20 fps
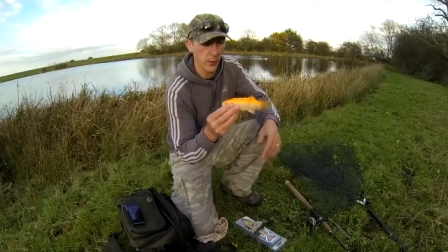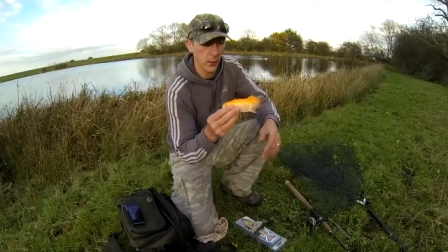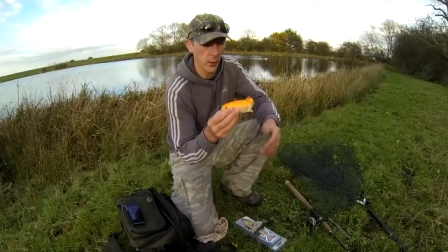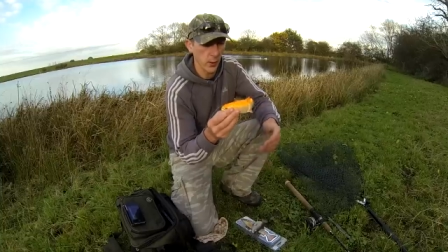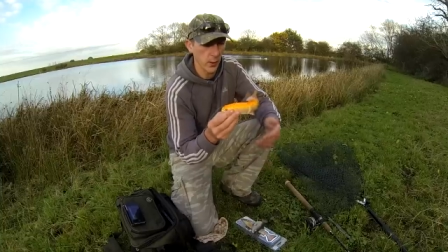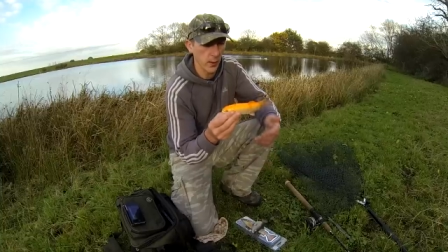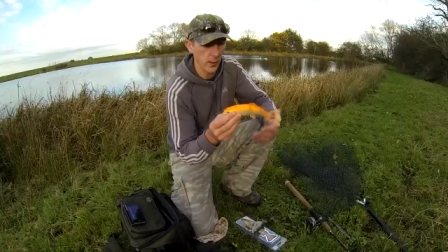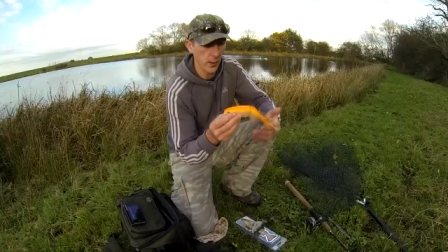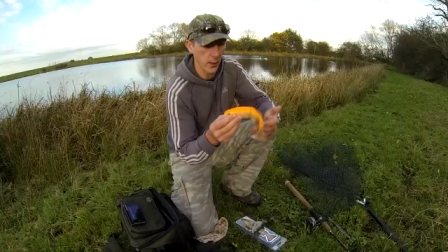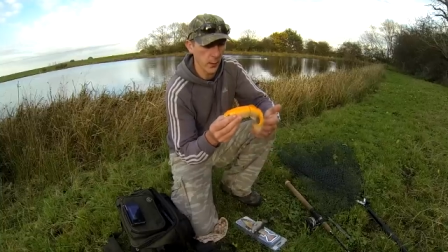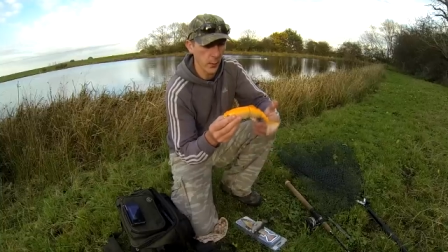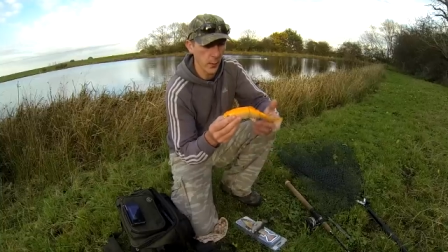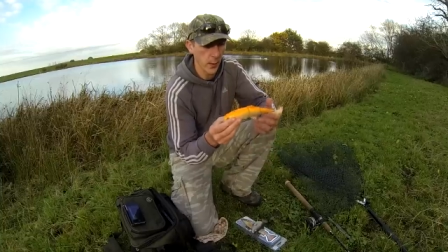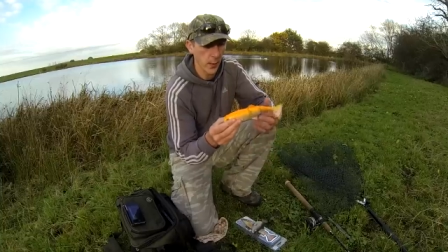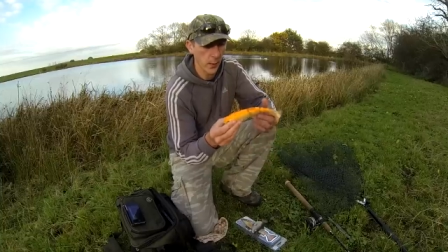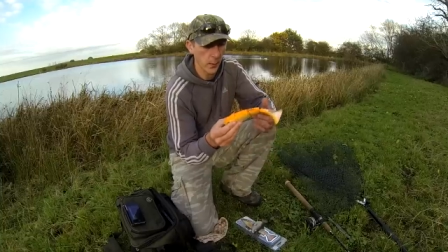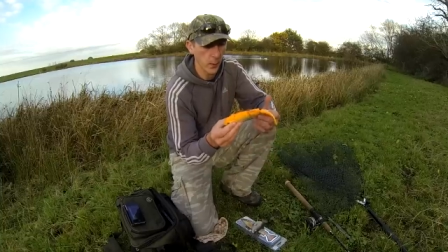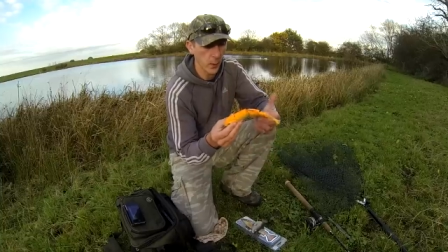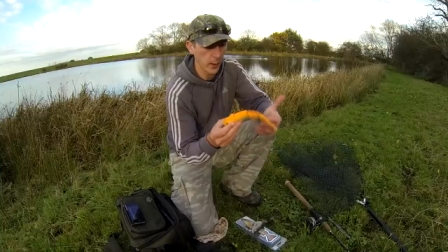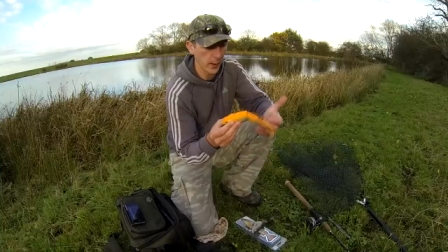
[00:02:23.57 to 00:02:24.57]
so it will
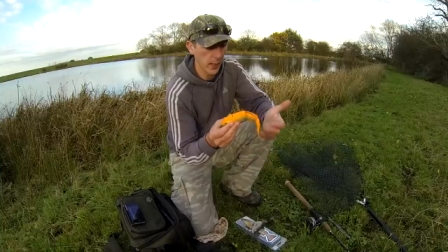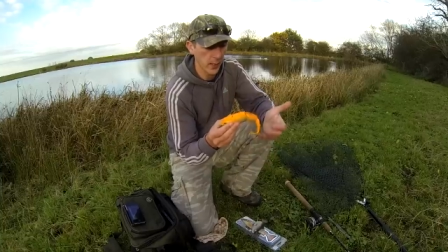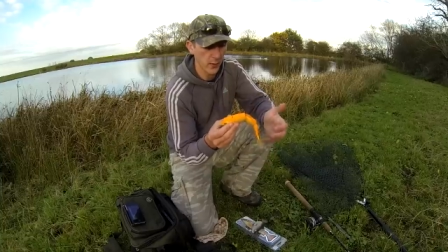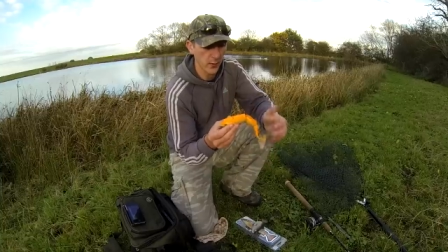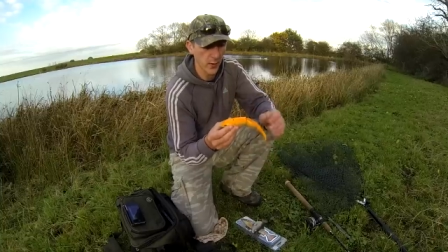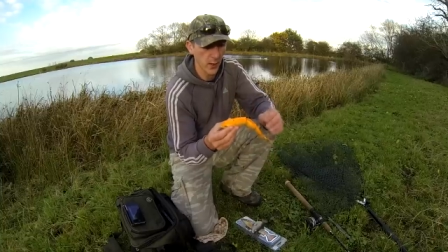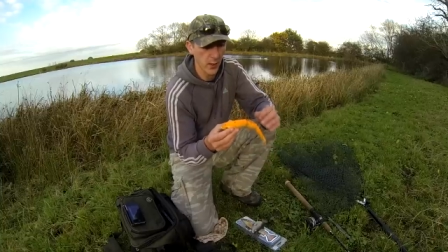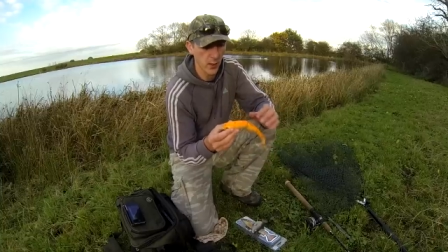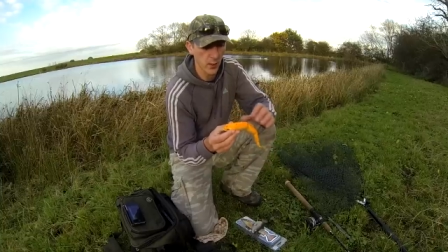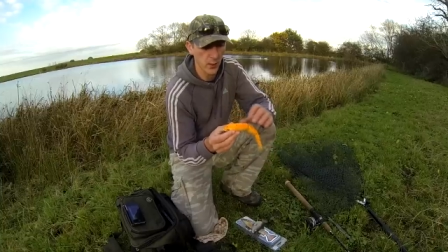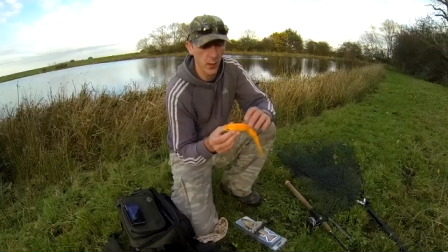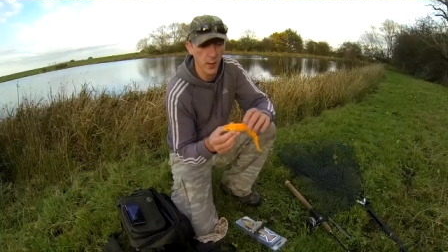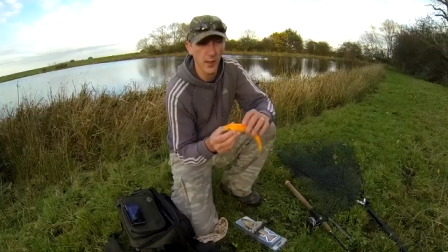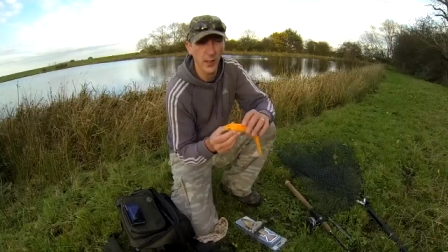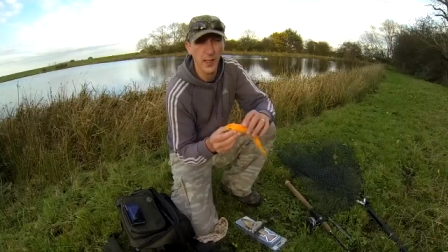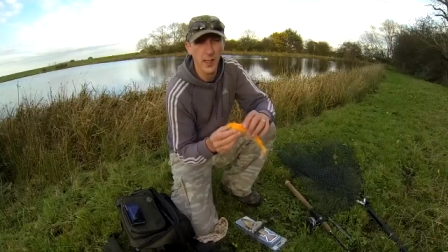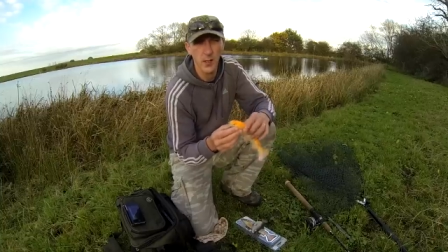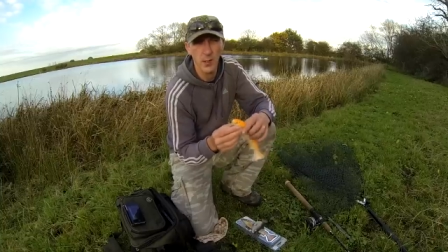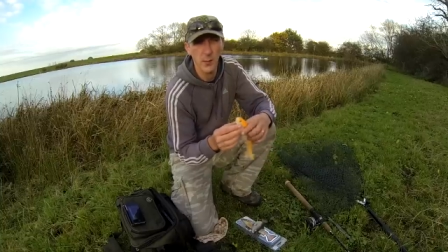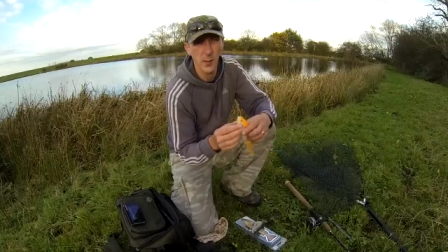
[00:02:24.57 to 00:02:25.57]
it will catch fish. It's already
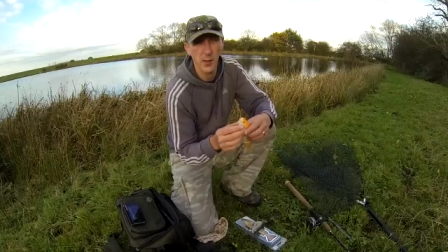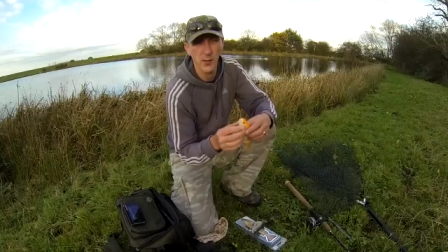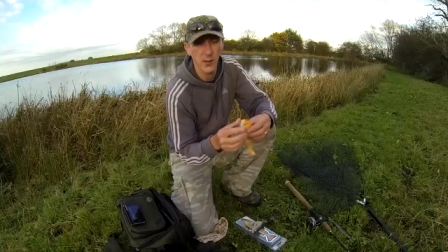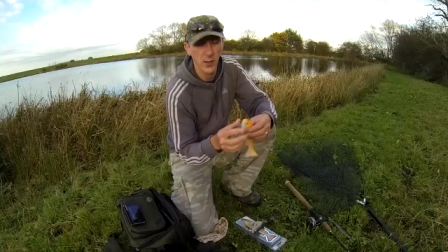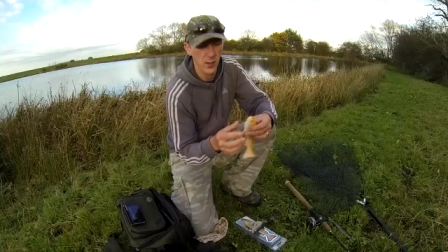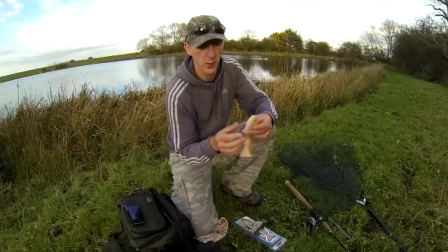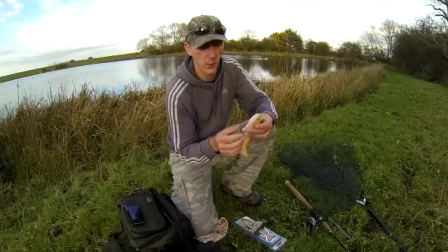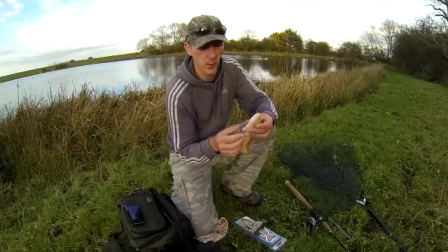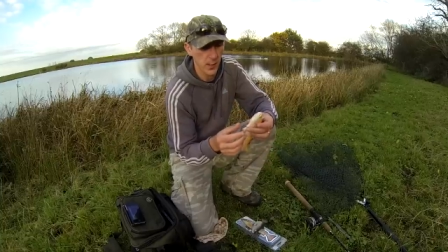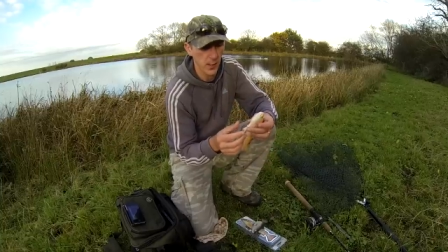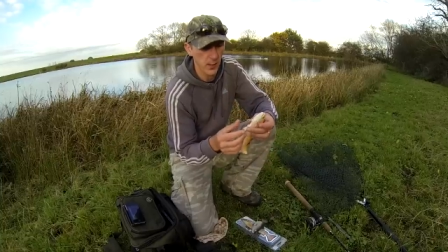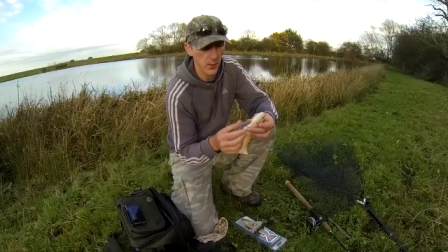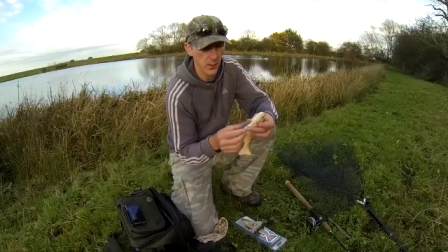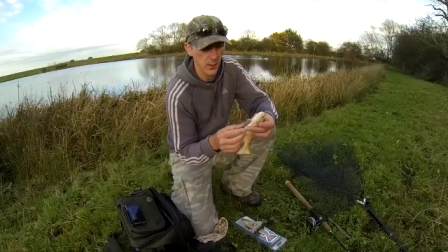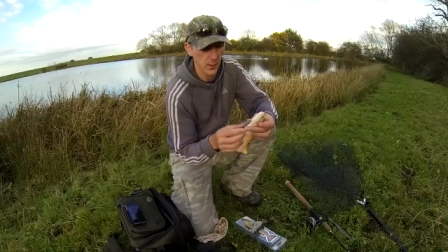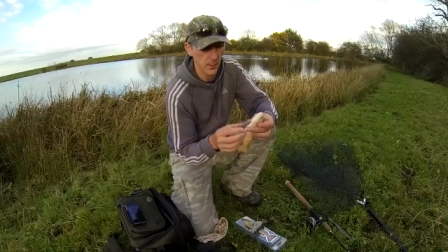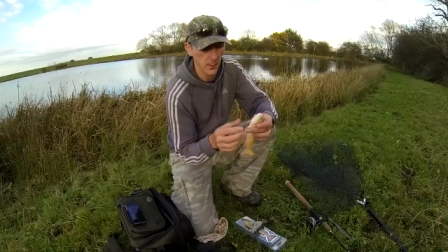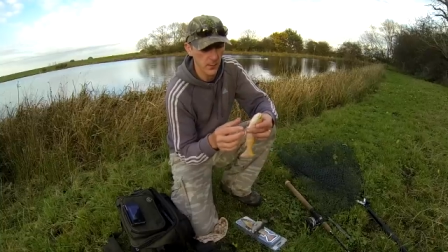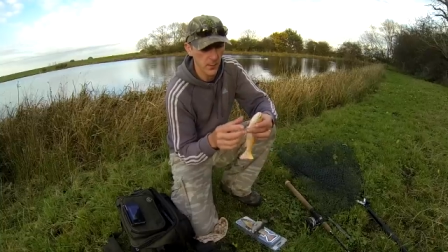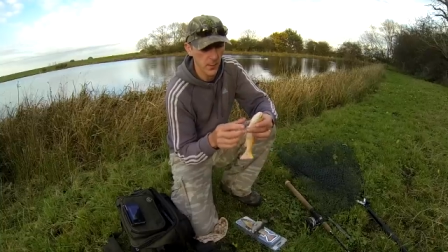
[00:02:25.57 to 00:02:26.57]
catching big fish as well, actually.